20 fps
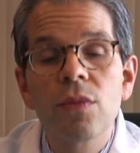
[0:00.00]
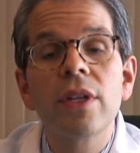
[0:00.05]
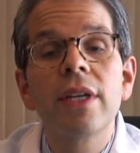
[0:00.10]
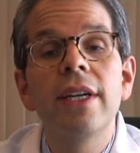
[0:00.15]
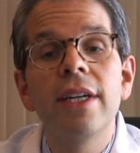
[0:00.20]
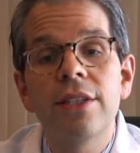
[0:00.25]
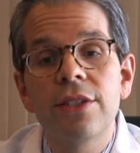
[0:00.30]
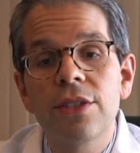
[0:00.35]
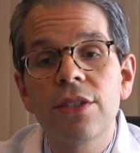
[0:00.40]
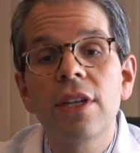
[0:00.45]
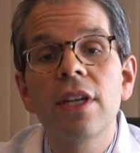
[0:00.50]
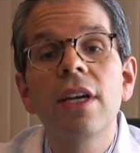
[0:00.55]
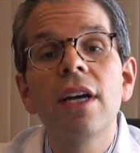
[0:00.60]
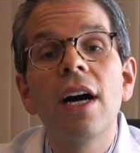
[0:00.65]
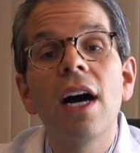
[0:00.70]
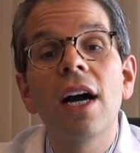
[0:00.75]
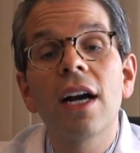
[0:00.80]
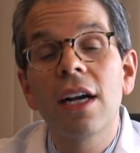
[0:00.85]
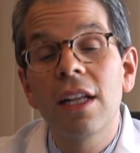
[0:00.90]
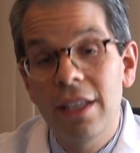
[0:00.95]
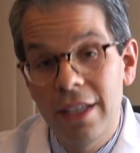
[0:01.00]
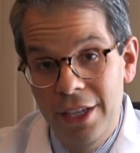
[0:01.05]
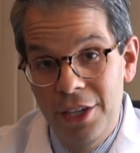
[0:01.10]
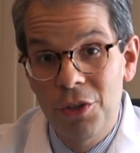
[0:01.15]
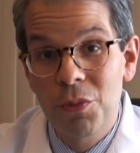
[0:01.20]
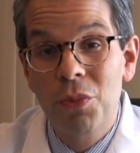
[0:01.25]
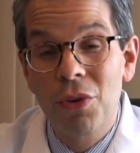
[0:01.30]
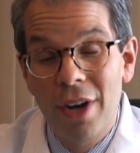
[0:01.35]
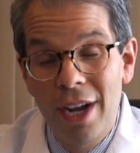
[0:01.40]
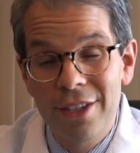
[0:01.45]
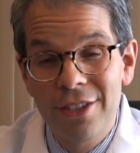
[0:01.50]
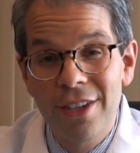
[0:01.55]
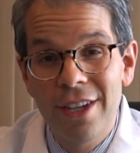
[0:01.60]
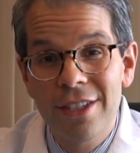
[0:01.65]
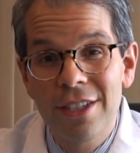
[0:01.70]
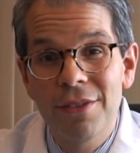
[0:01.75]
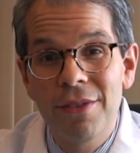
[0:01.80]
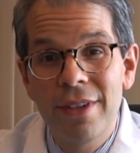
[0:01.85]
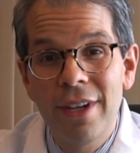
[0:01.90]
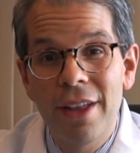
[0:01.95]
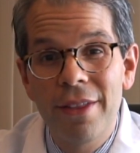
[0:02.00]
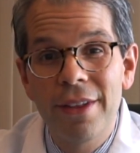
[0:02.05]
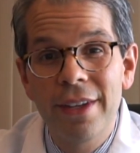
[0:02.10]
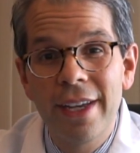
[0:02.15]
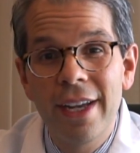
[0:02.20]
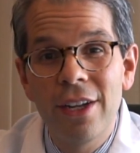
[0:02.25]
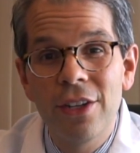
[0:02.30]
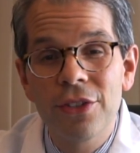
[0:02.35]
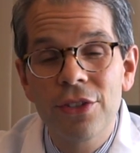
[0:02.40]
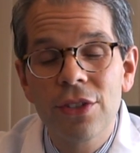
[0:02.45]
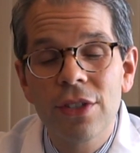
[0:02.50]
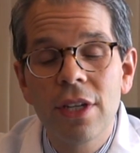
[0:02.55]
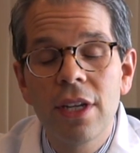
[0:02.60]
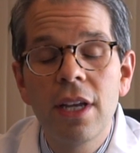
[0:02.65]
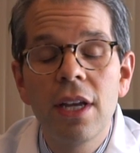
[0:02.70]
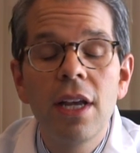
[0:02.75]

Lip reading: It's a cleaner process, if nothing else.